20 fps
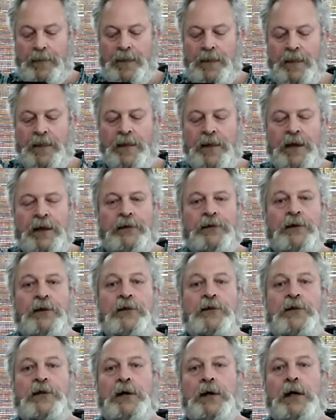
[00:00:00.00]
This
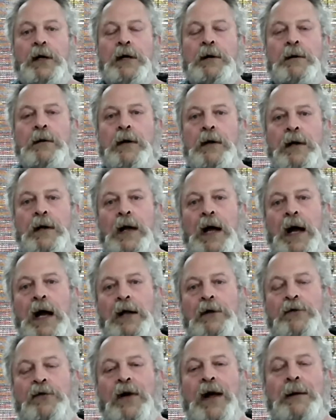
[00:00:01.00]
is your
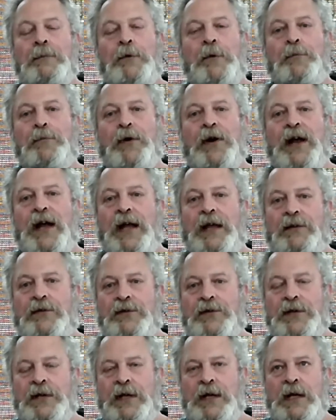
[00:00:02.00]
treble
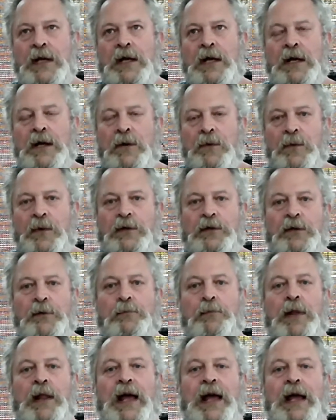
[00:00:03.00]
bridge, which you
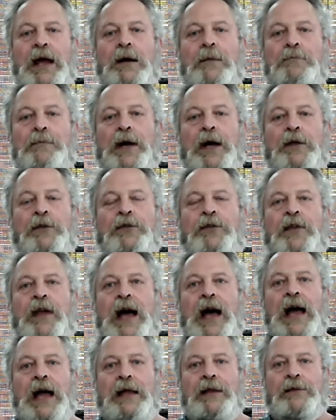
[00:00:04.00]
play on both
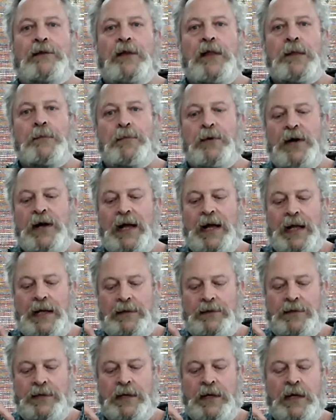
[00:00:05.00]
sides of the
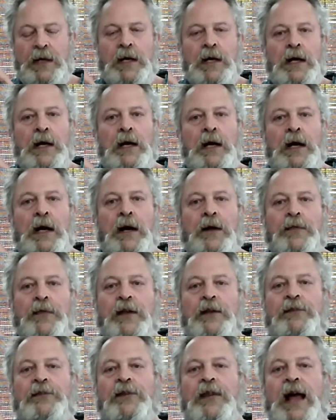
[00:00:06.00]
bridge. On
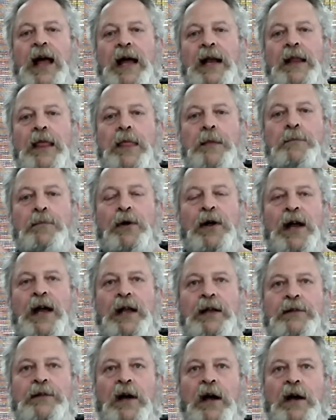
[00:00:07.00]
this side of the
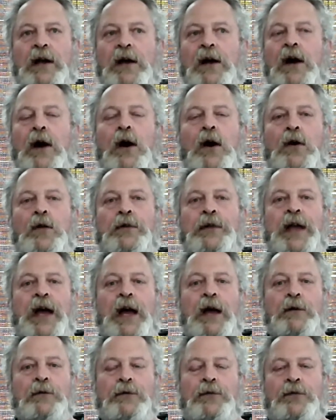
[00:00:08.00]
bridge are your whole
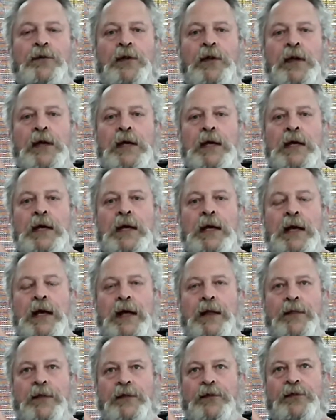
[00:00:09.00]
notes
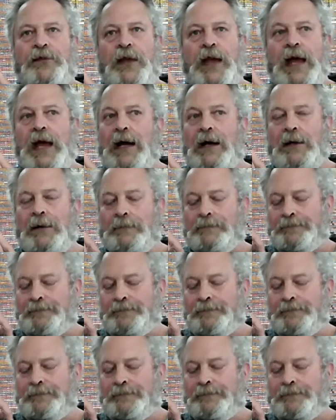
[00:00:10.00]
in the scale.